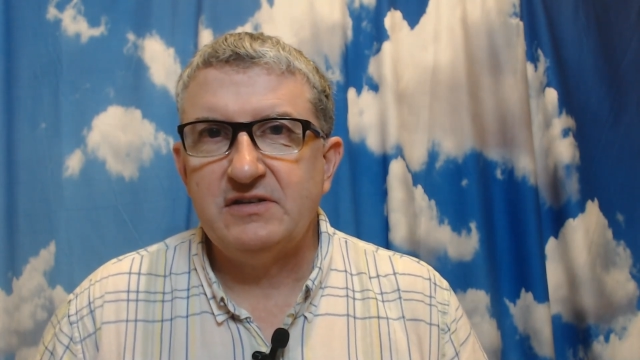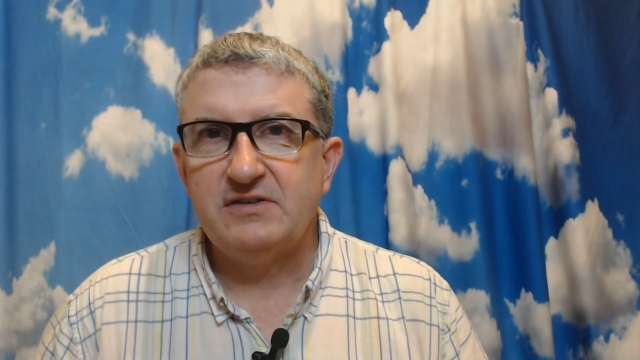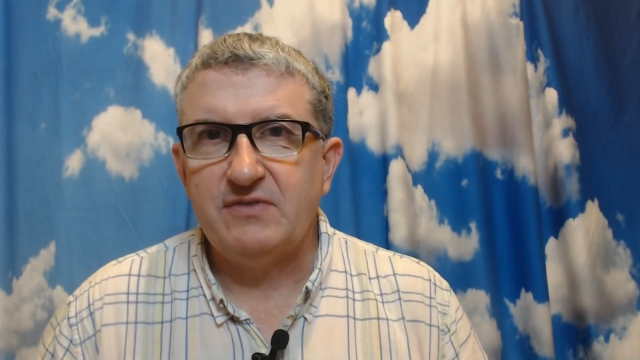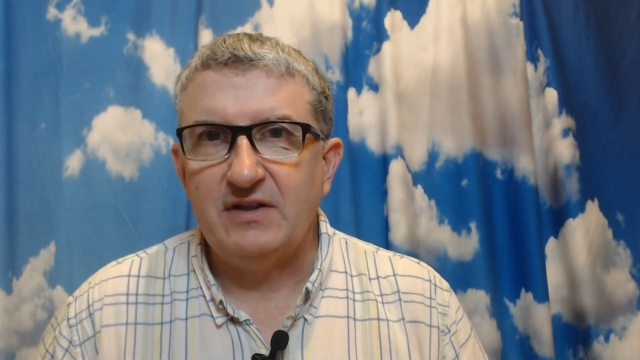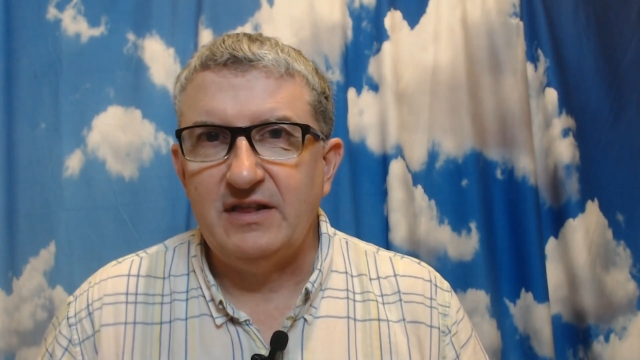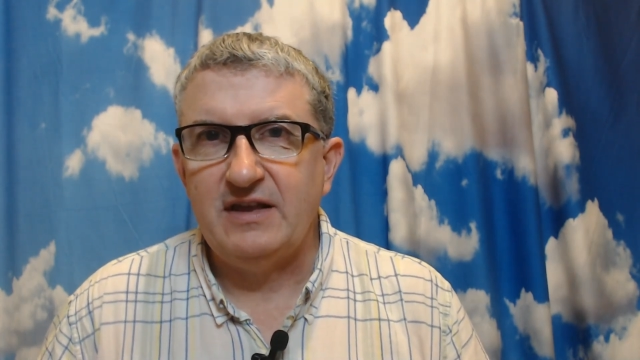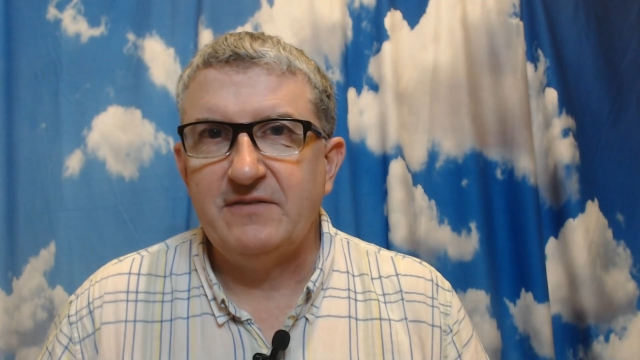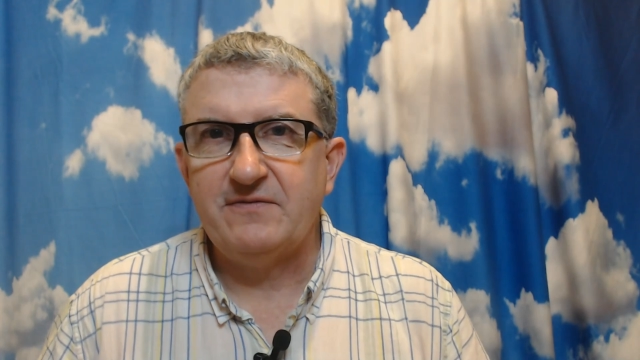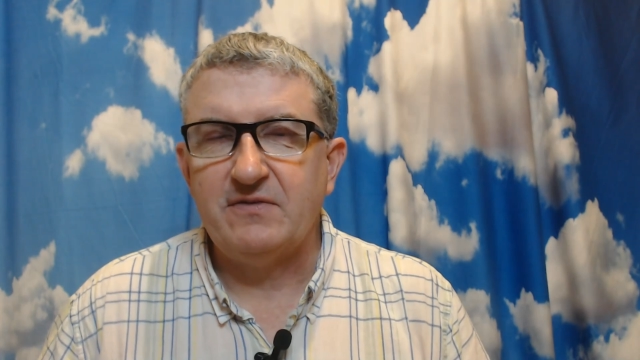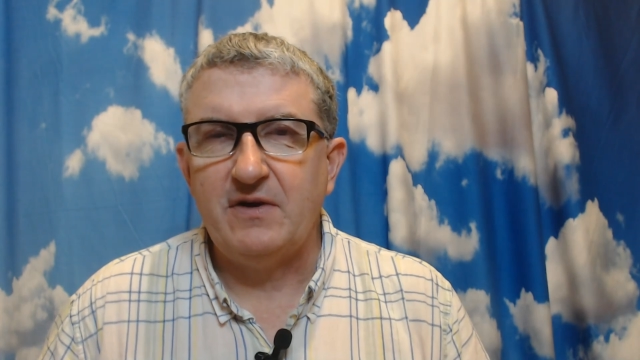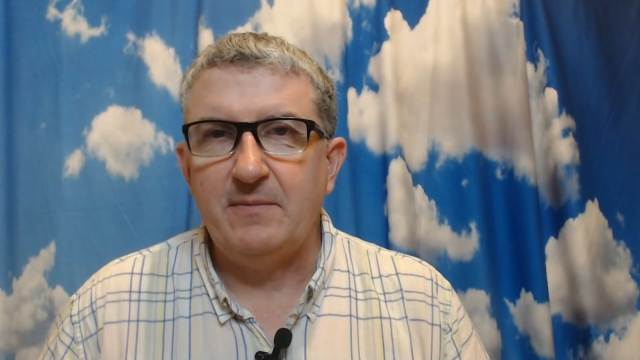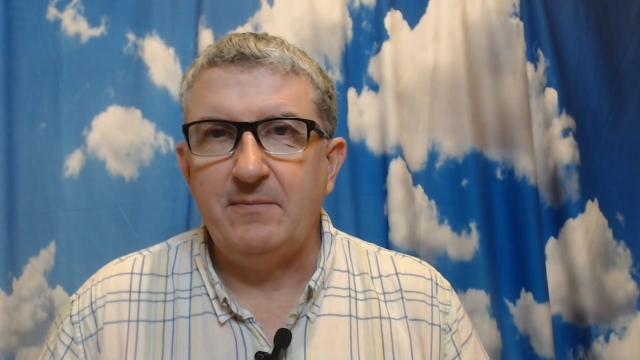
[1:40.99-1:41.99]
relief
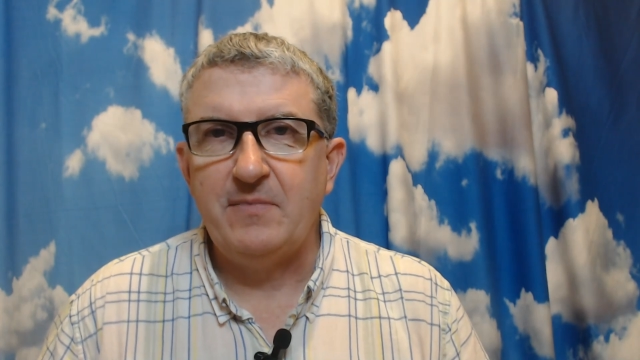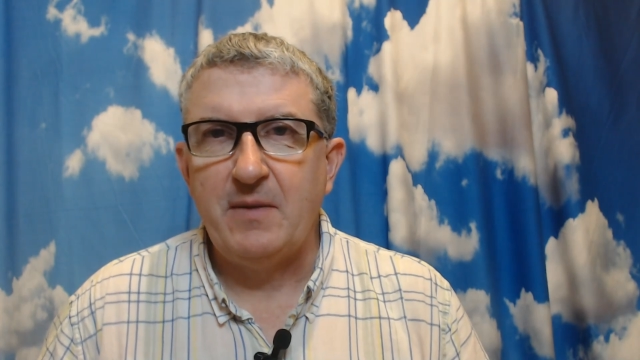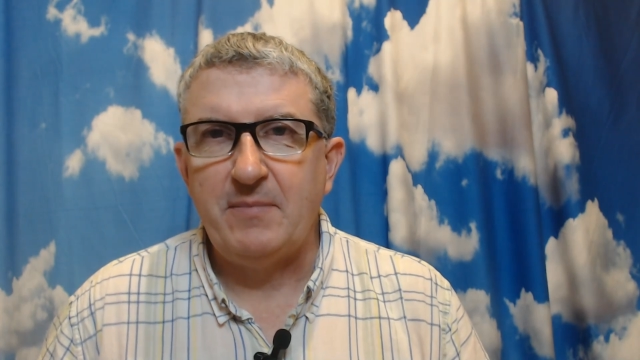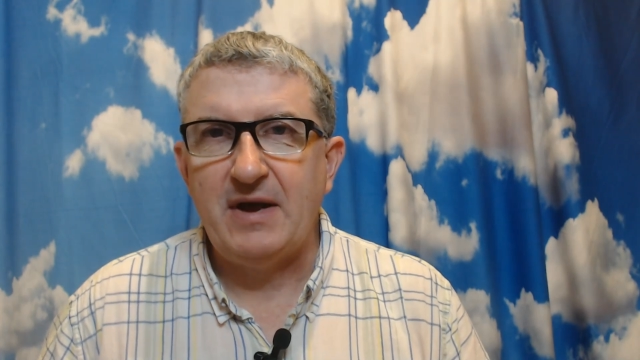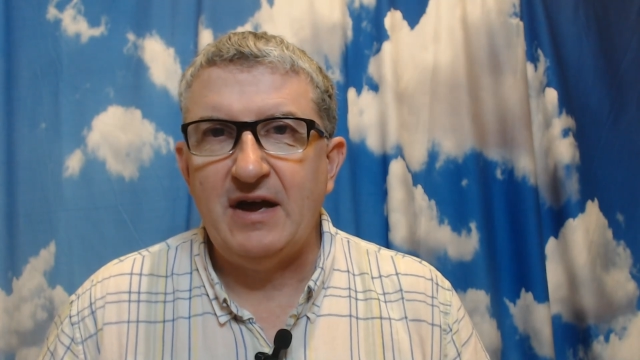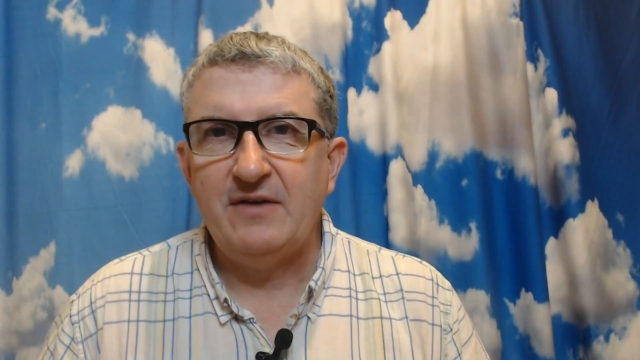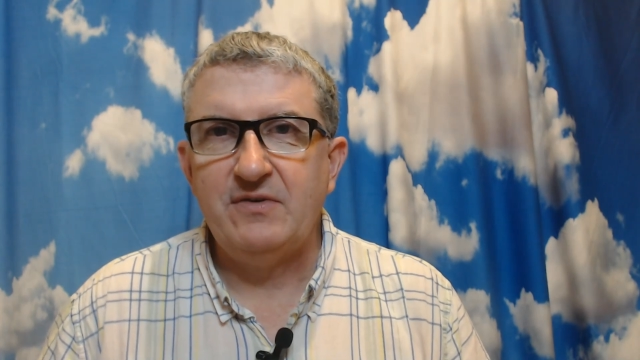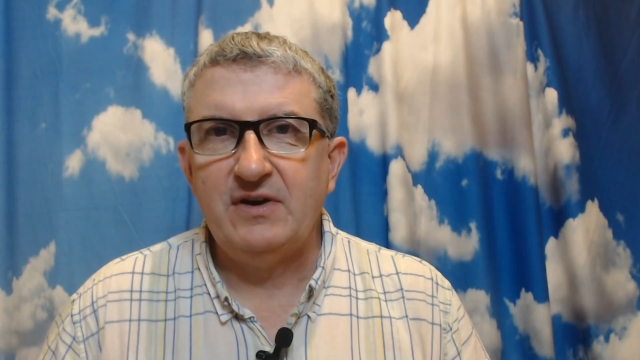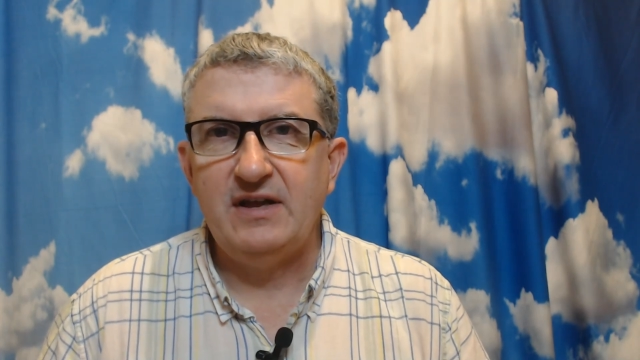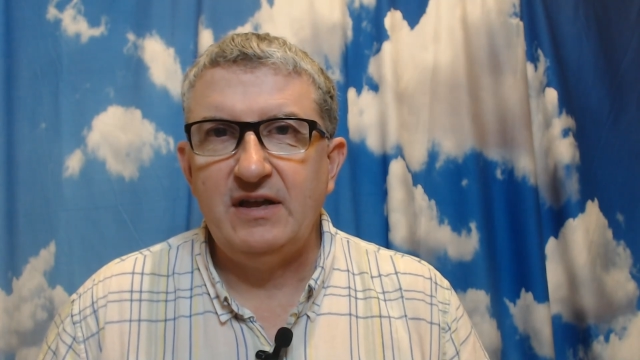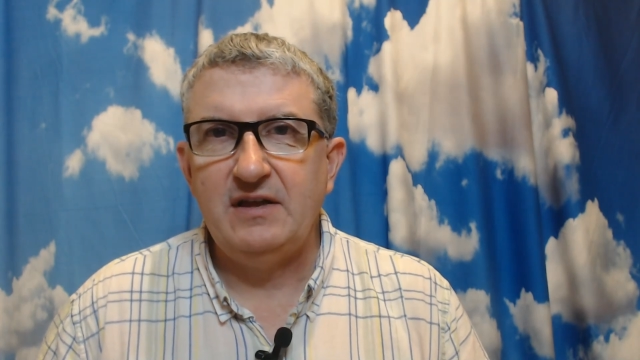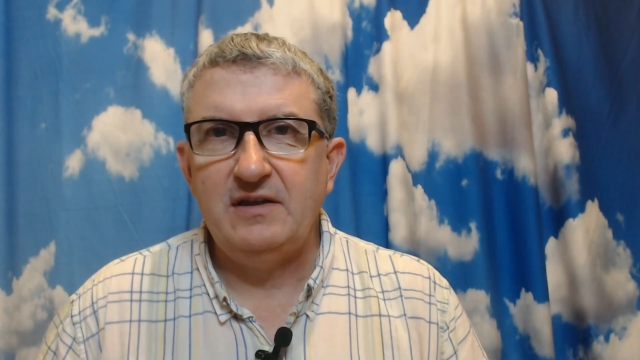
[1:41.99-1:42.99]
from
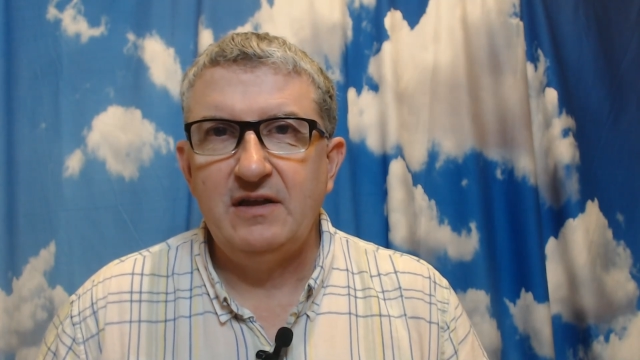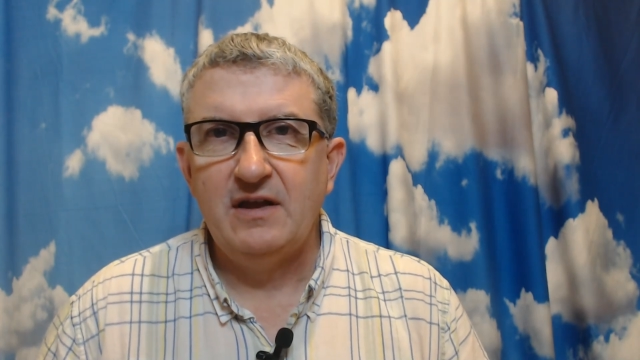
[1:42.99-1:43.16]
poverty,